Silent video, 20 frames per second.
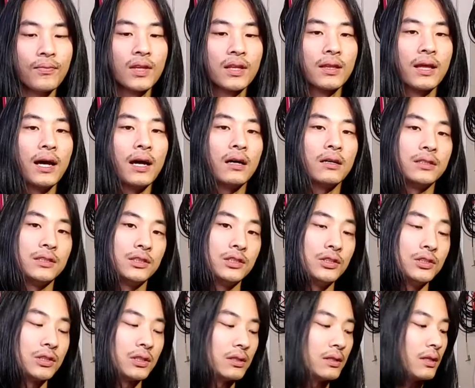that
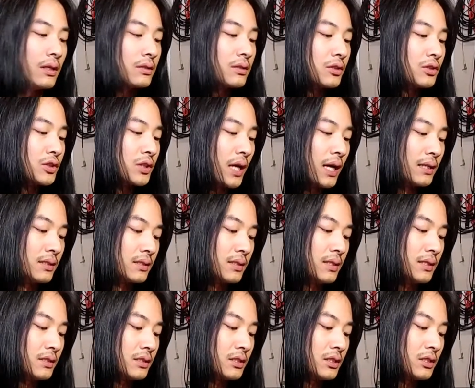usually also
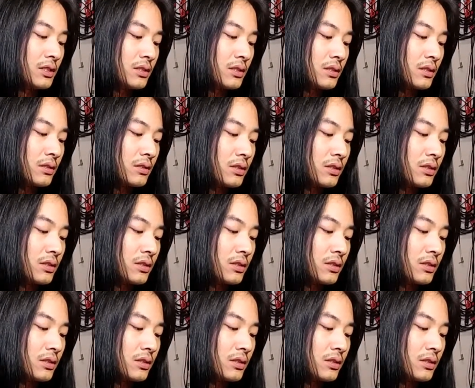translates